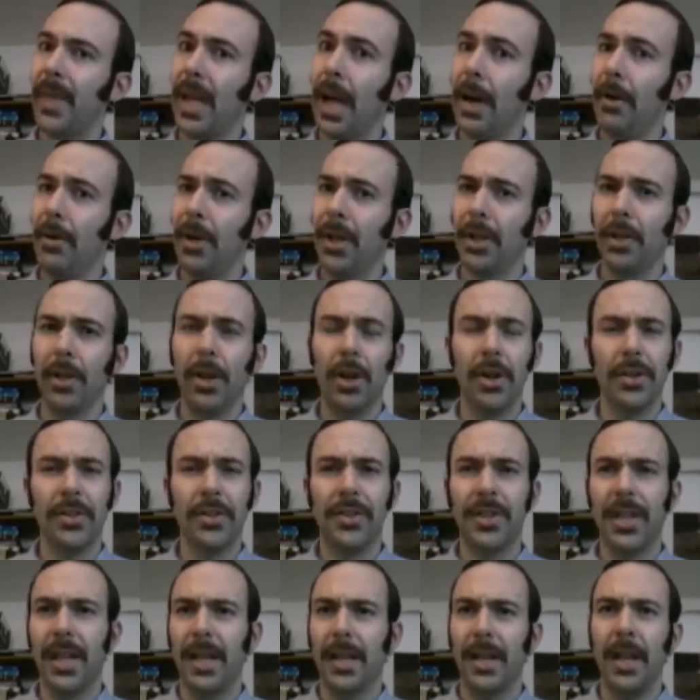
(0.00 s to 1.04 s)
Erik
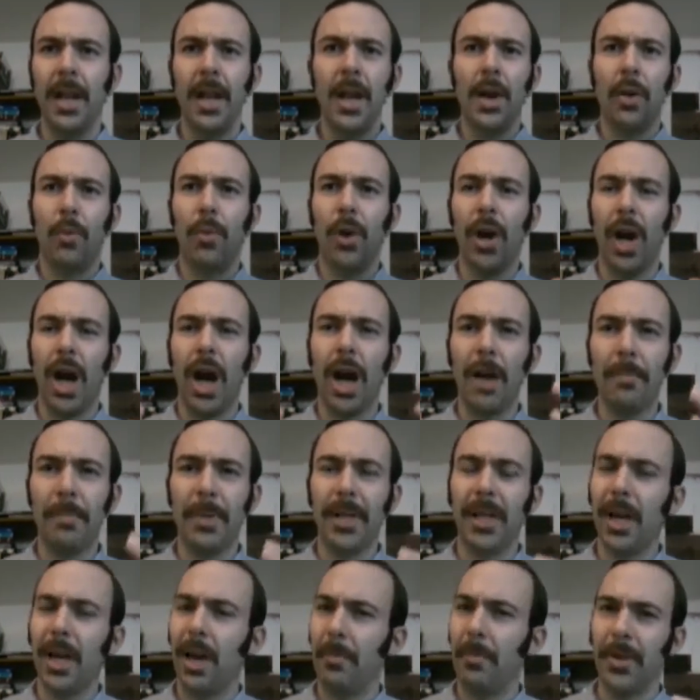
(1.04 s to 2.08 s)
Larsen were up
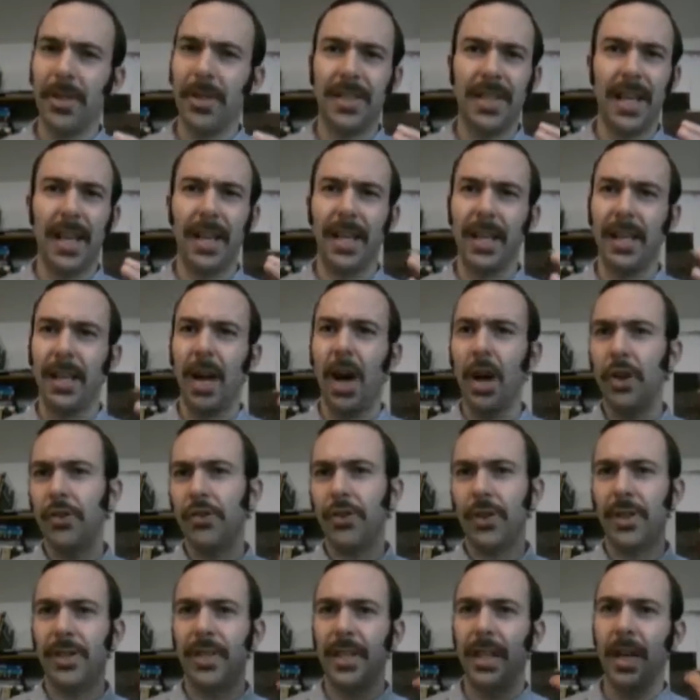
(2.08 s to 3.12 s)
and comers selling
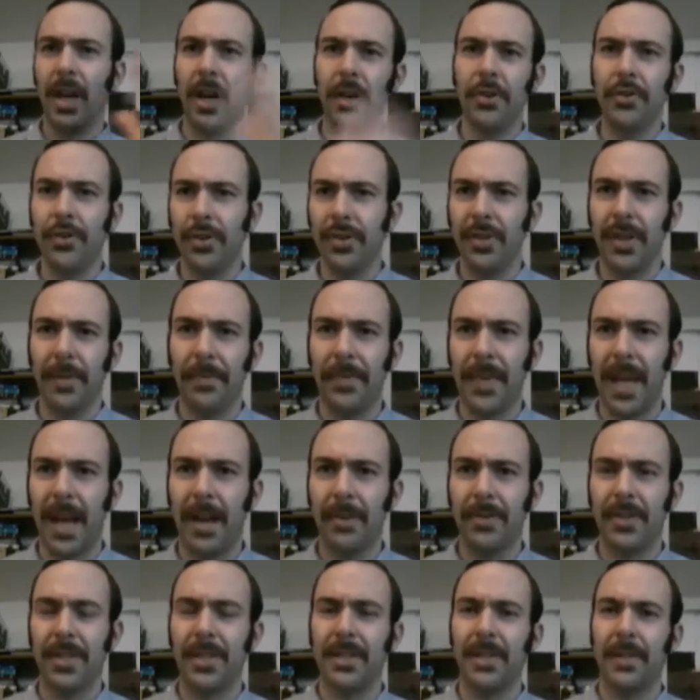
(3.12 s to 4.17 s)
hundreds and hundreds of
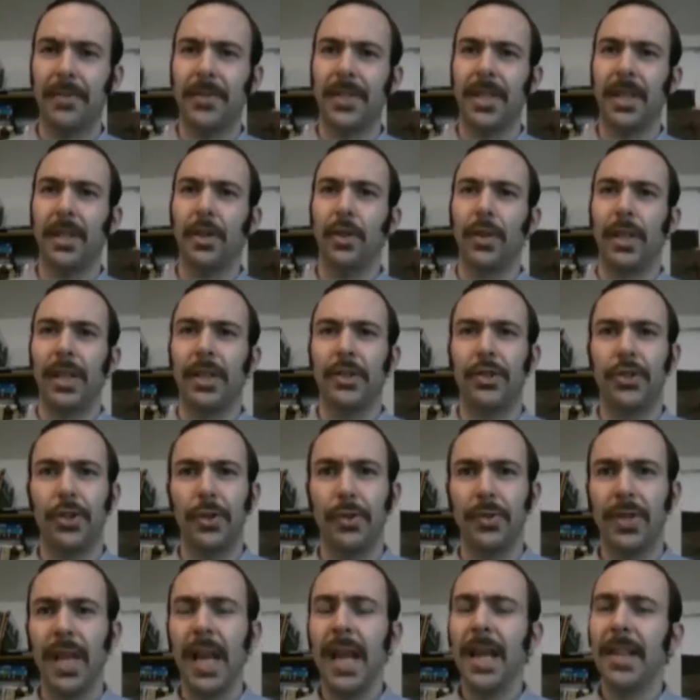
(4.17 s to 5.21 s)
thousands of single
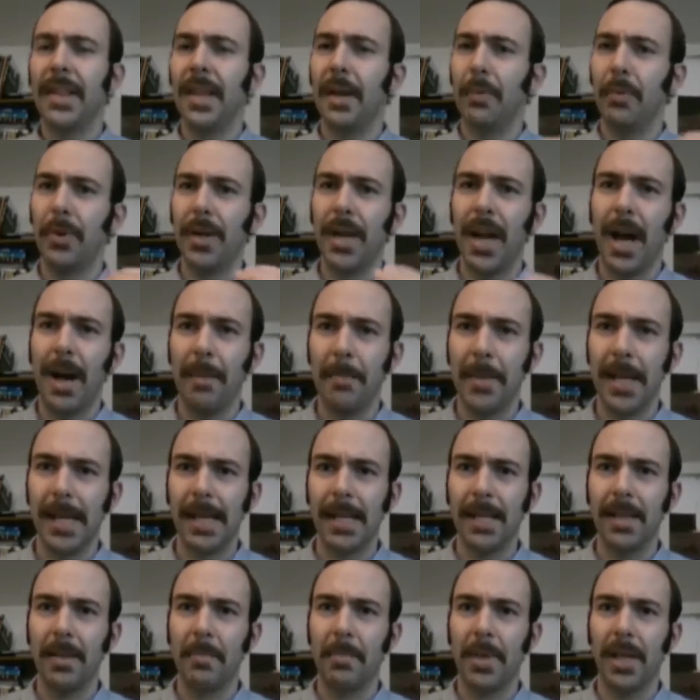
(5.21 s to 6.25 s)
issues. They were not
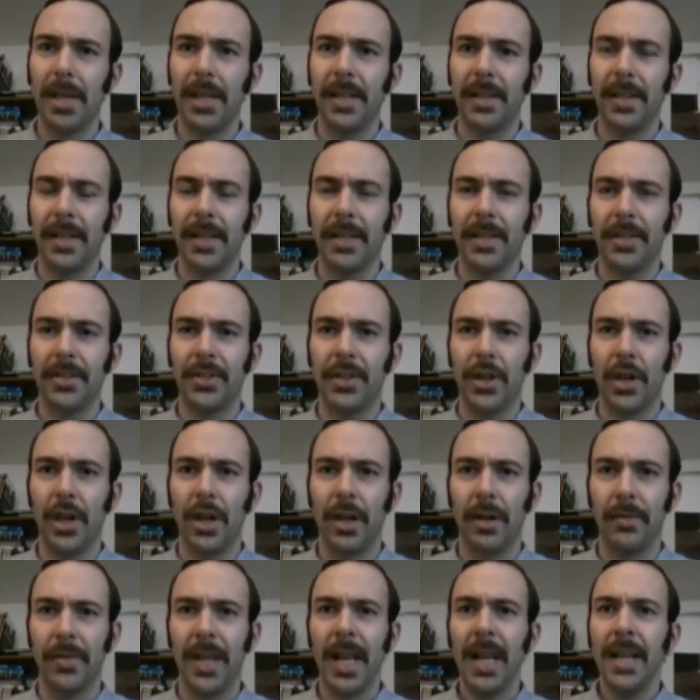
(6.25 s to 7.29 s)
making the money they
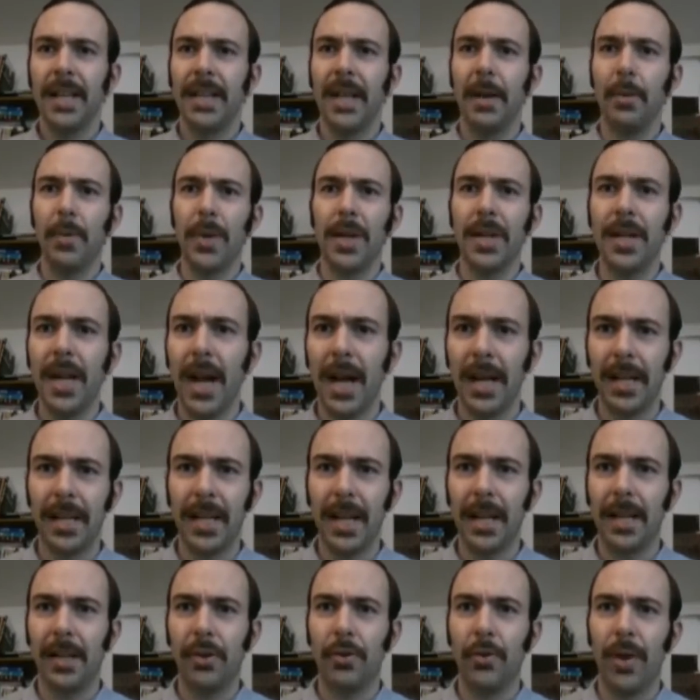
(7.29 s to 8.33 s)
deserved. They were not
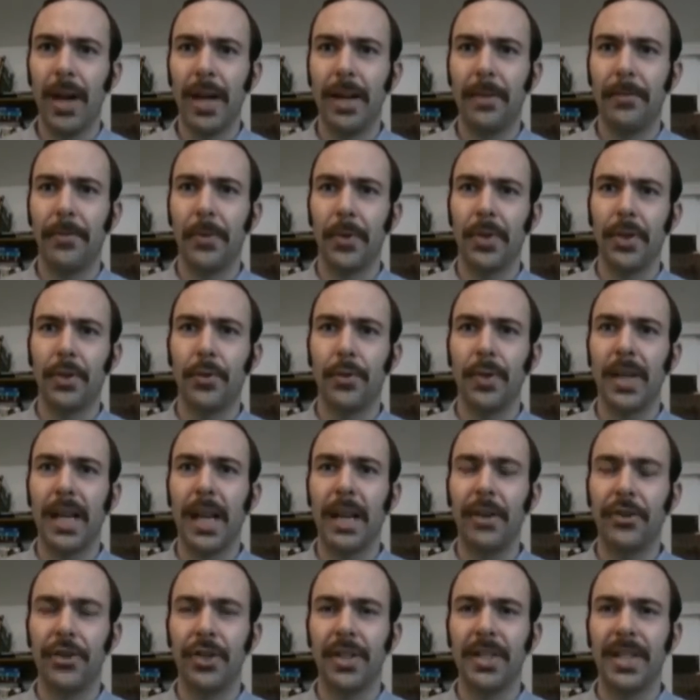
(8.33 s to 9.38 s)
getting credit for the
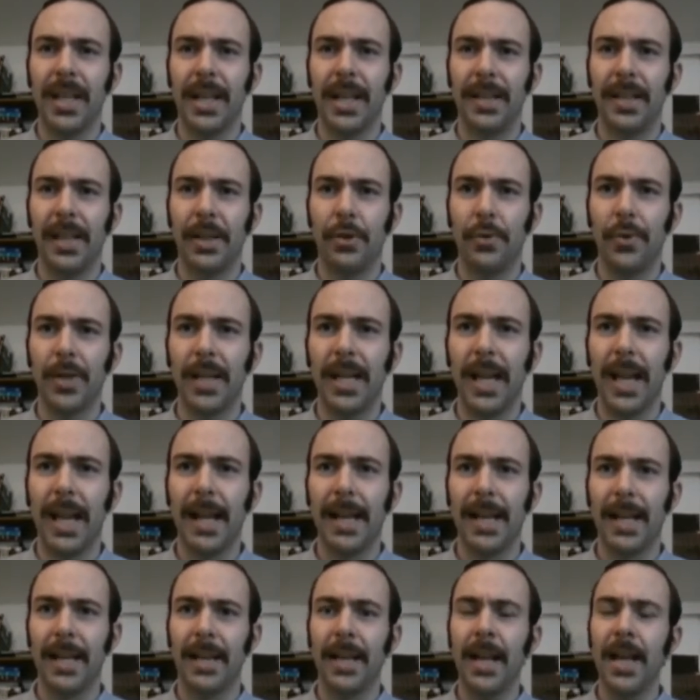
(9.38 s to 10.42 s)
creations that they
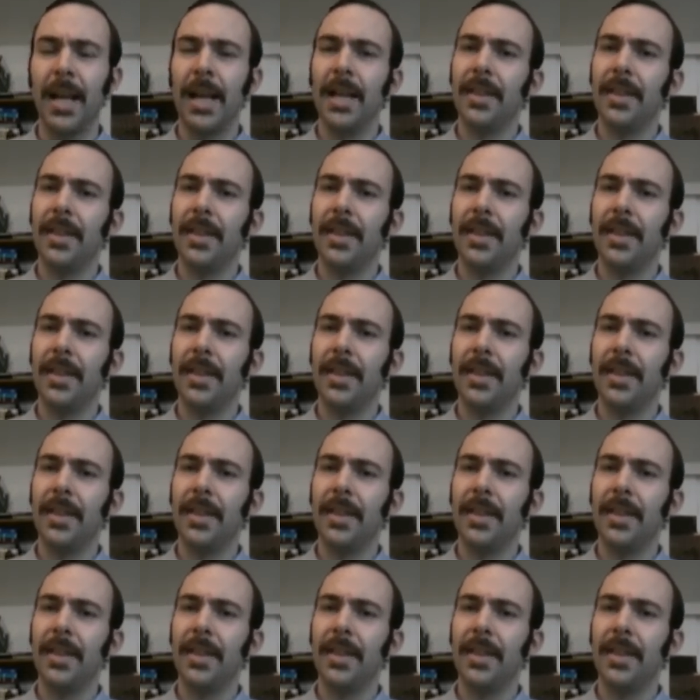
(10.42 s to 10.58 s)
created.